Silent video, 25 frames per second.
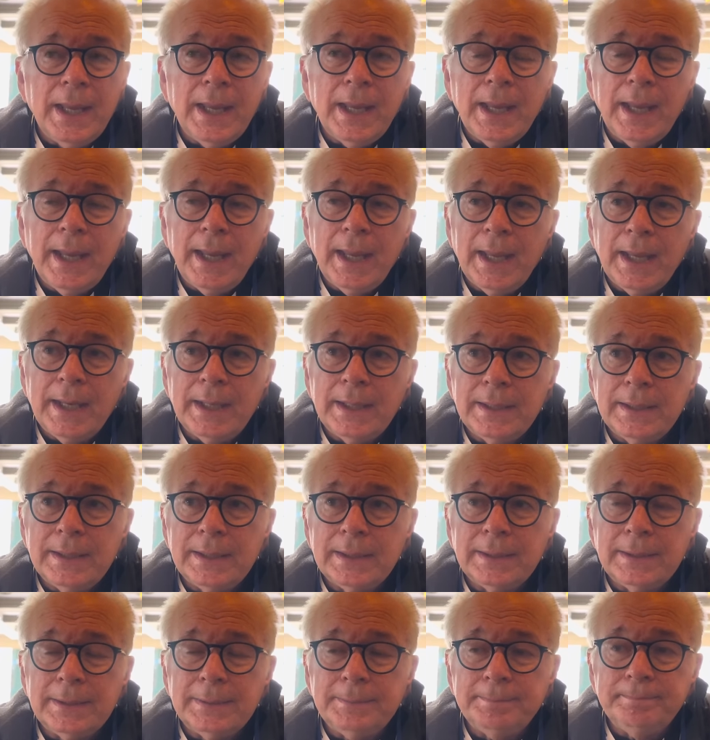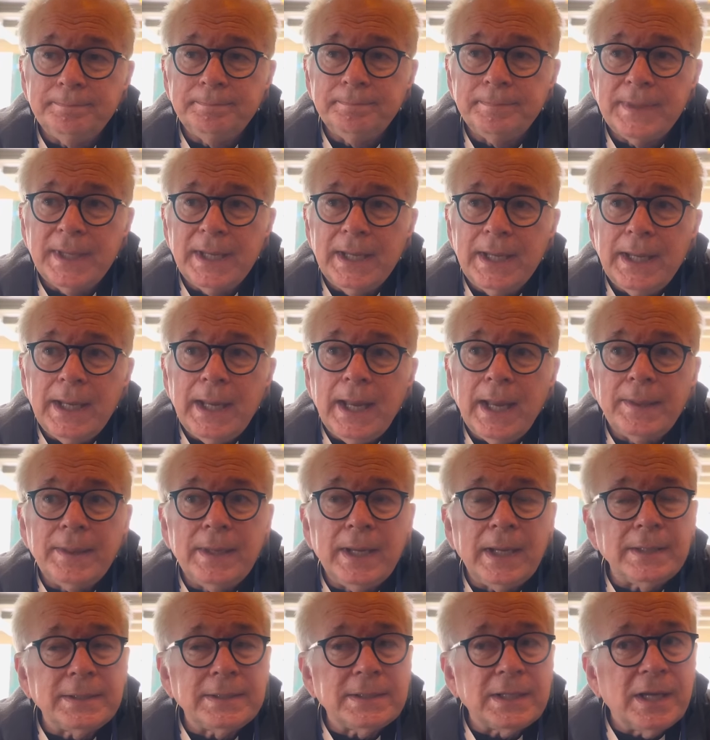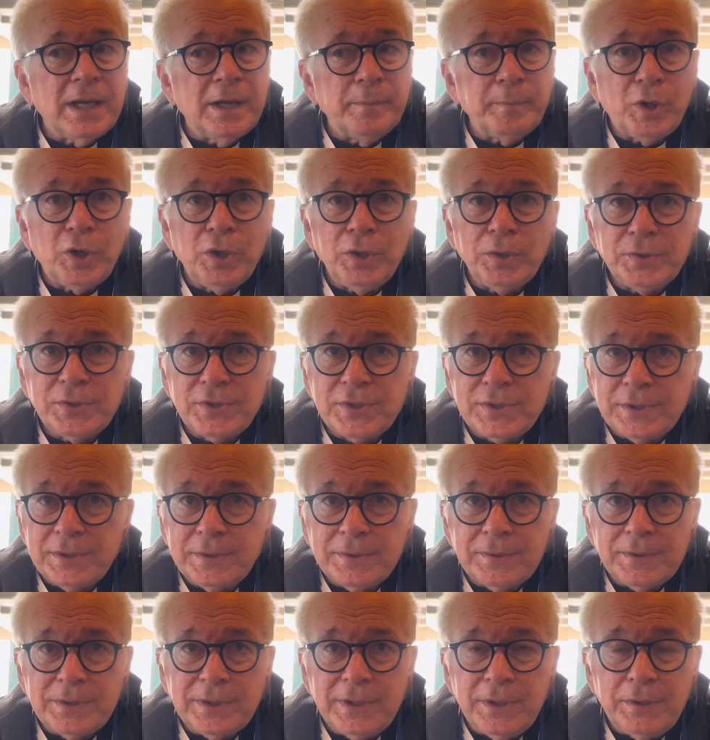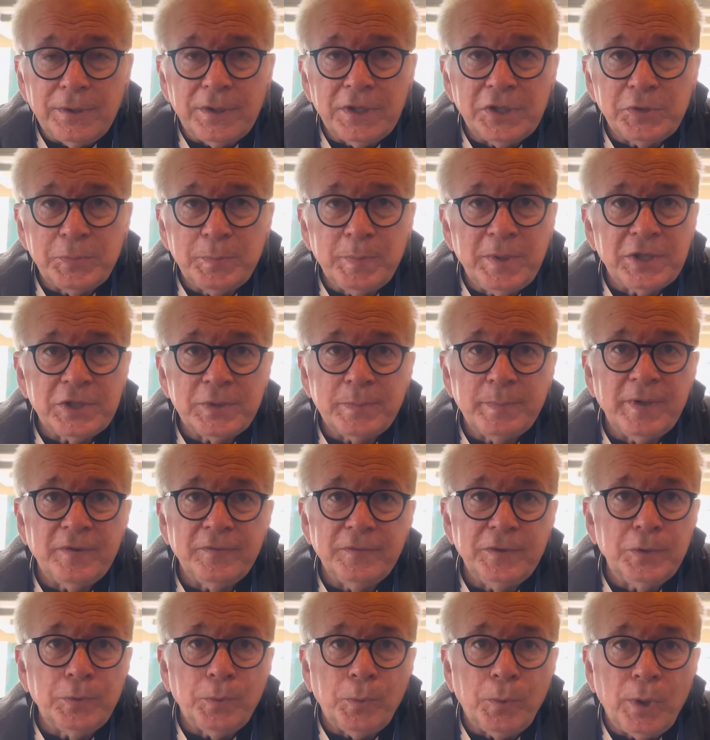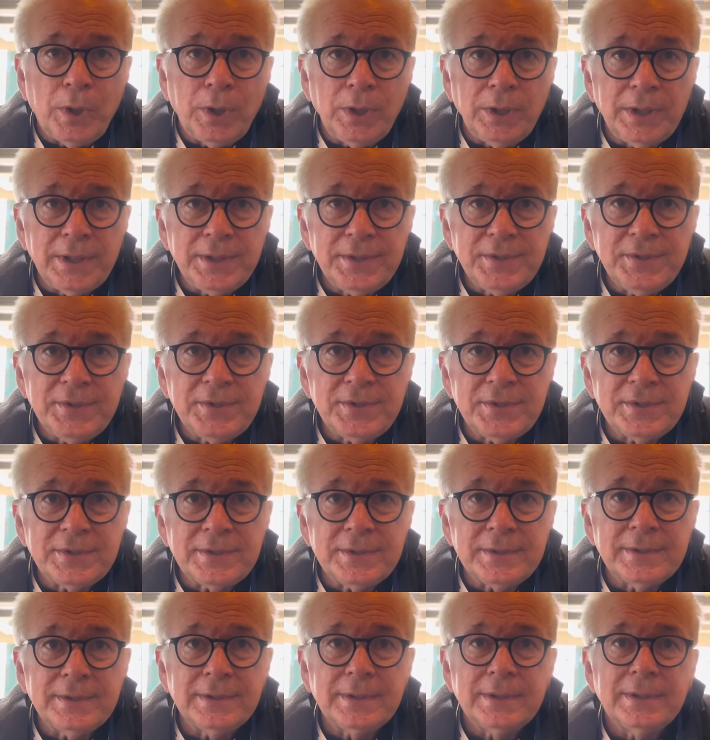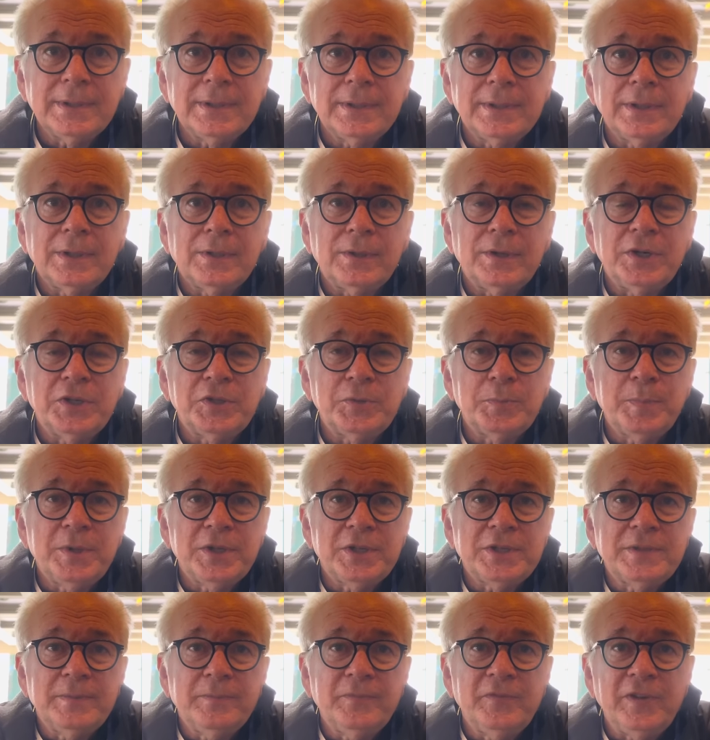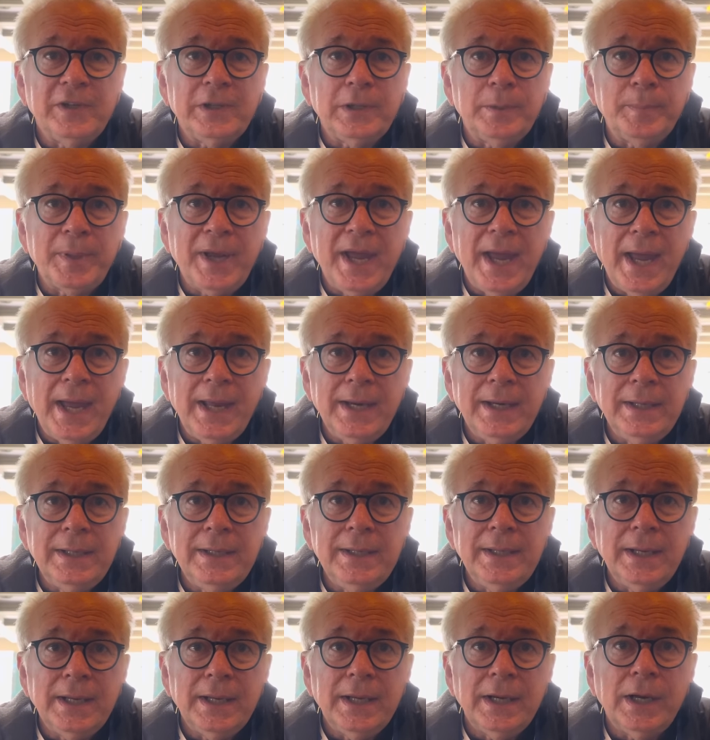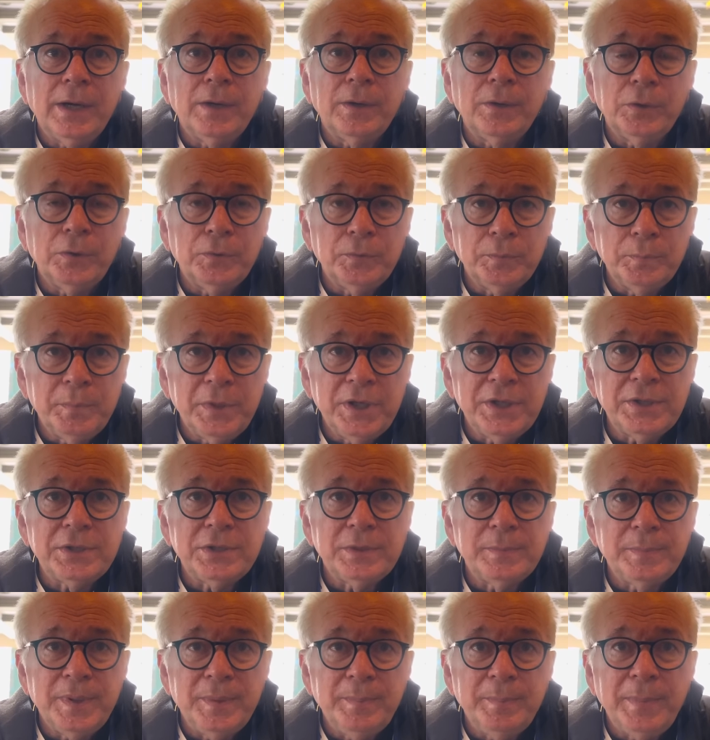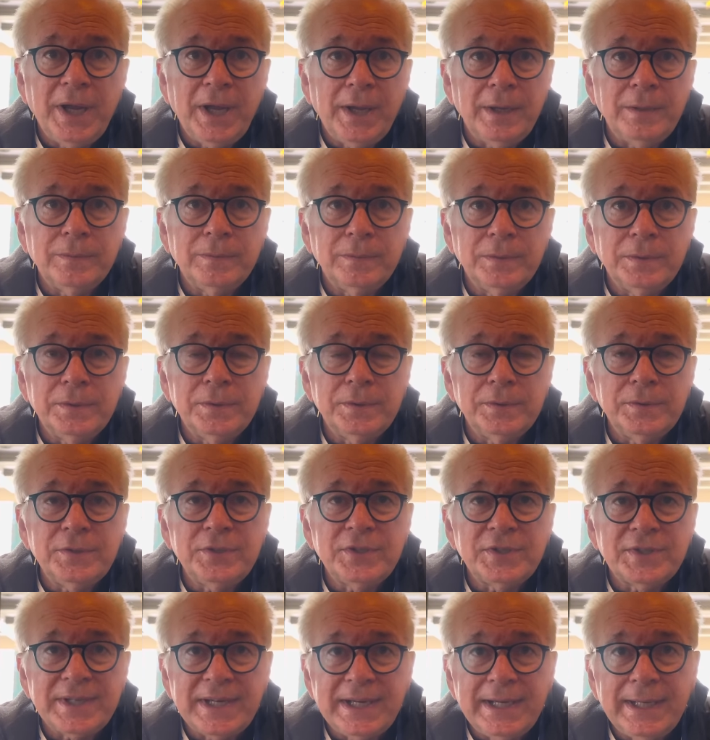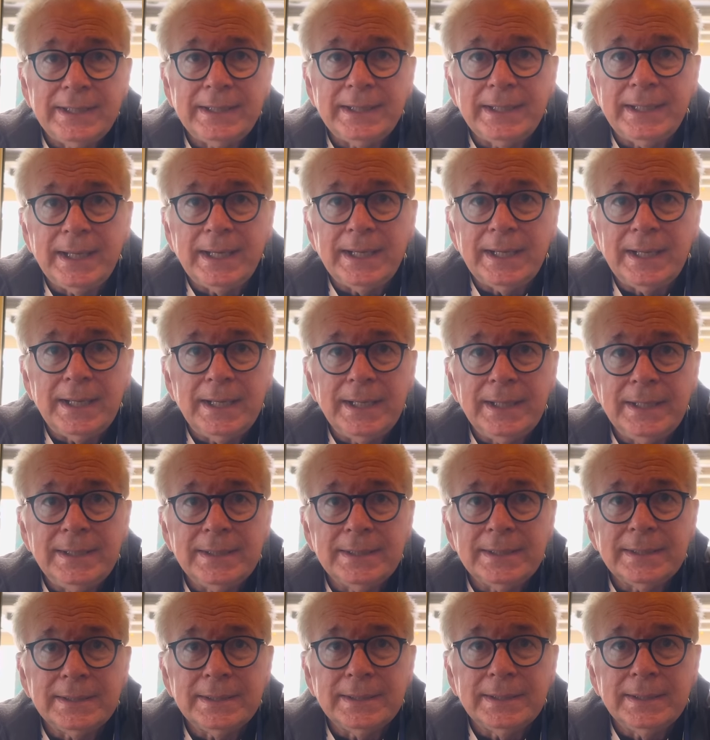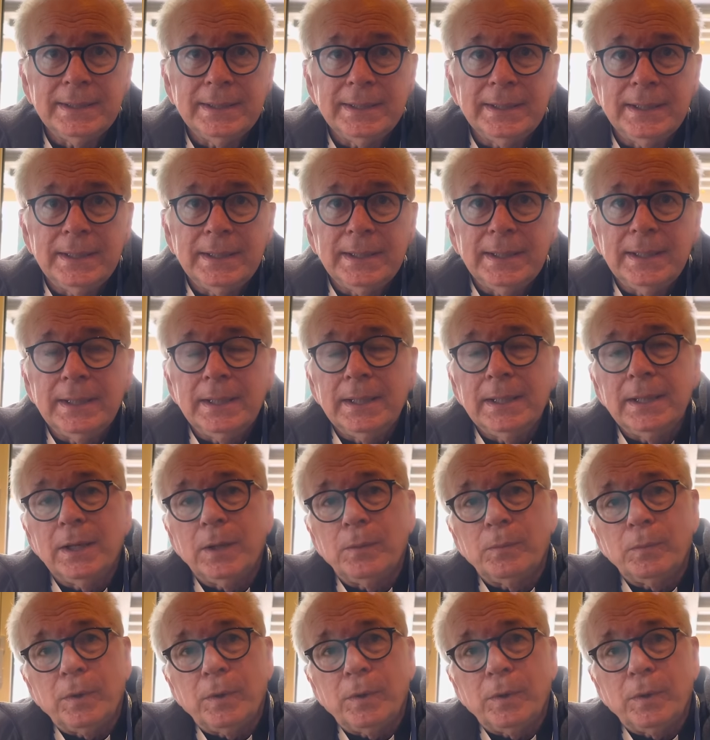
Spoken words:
And at that time, also the Archbishop of New Orleans, mm-hmm. Archbishop Philip Hannon, and our own bishop in Baton Rouge, Stanley Ott, mm-hmm.